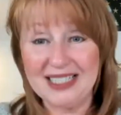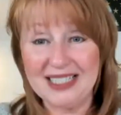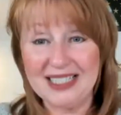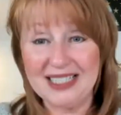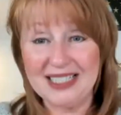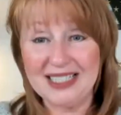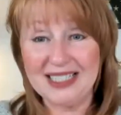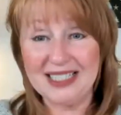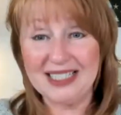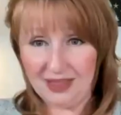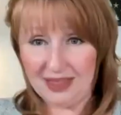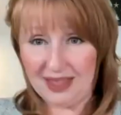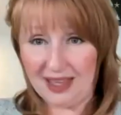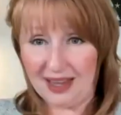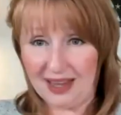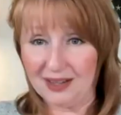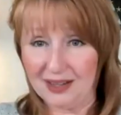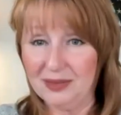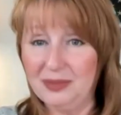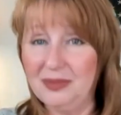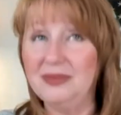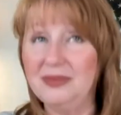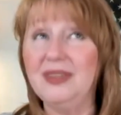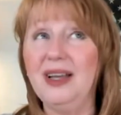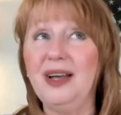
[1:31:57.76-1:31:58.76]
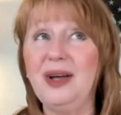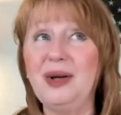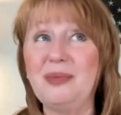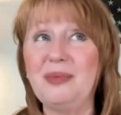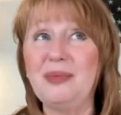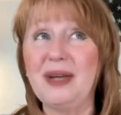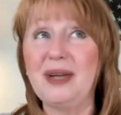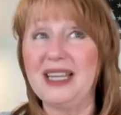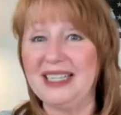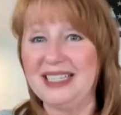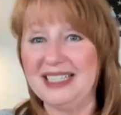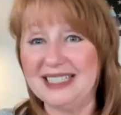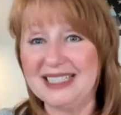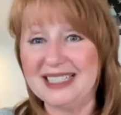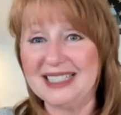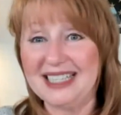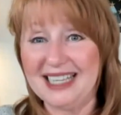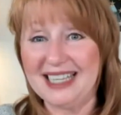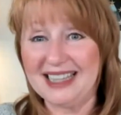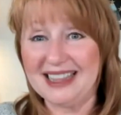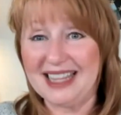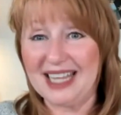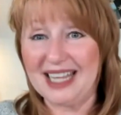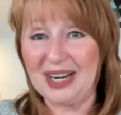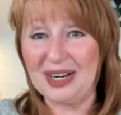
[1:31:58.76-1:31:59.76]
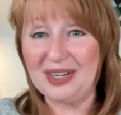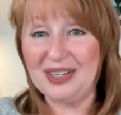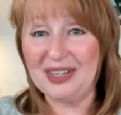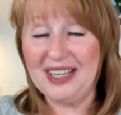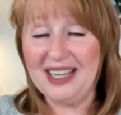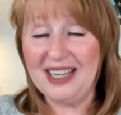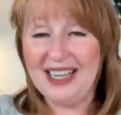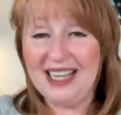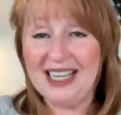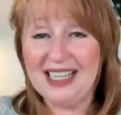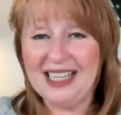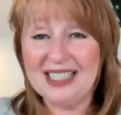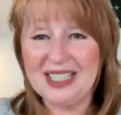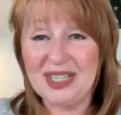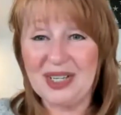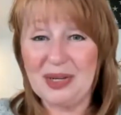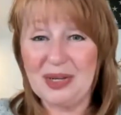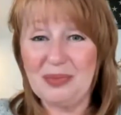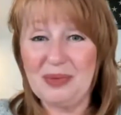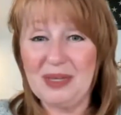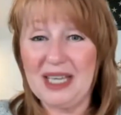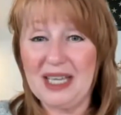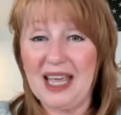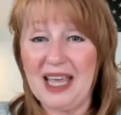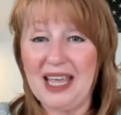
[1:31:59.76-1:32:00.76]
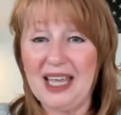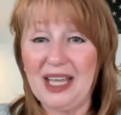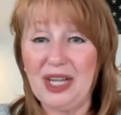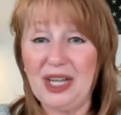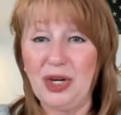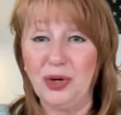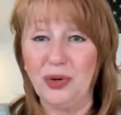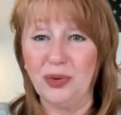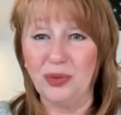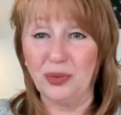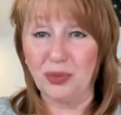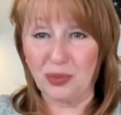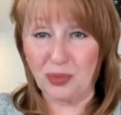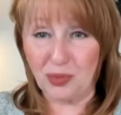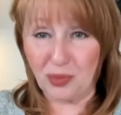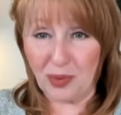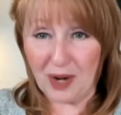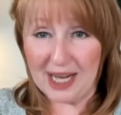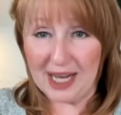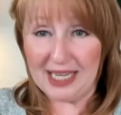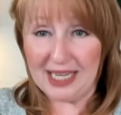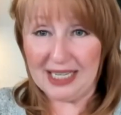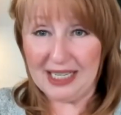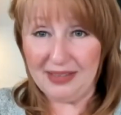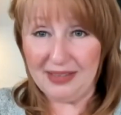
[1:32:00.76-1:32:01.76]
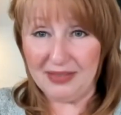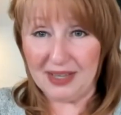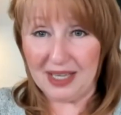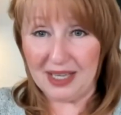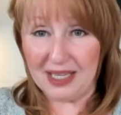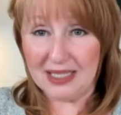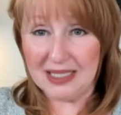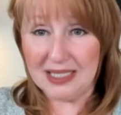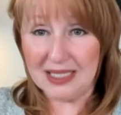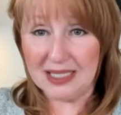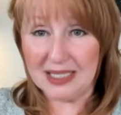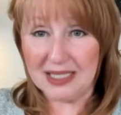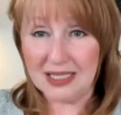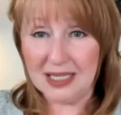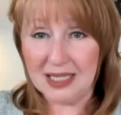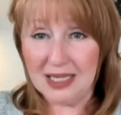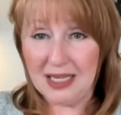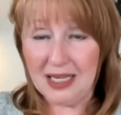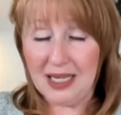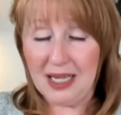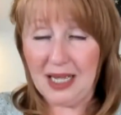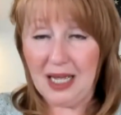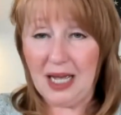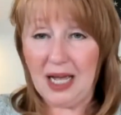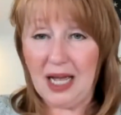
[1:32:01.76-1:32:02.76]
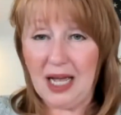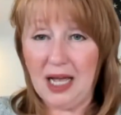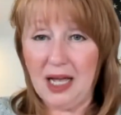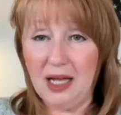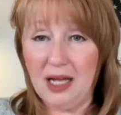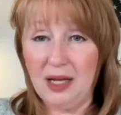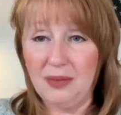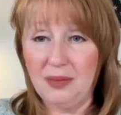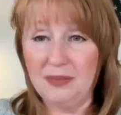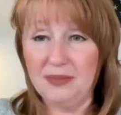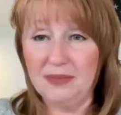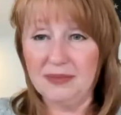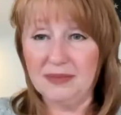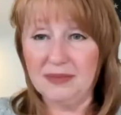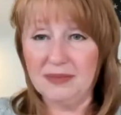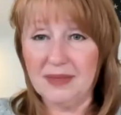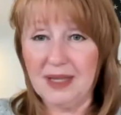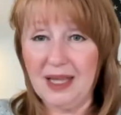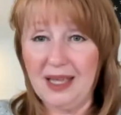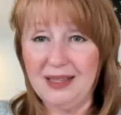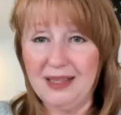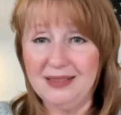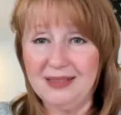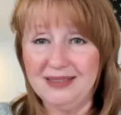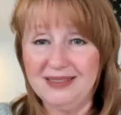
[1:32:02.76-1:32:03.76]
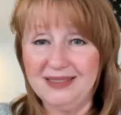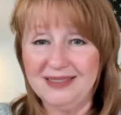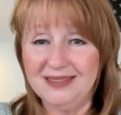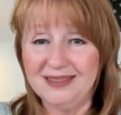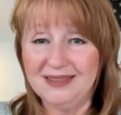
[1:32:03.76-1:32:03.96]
could get there oh my goodness, get there. It's going to be a great event. Um, and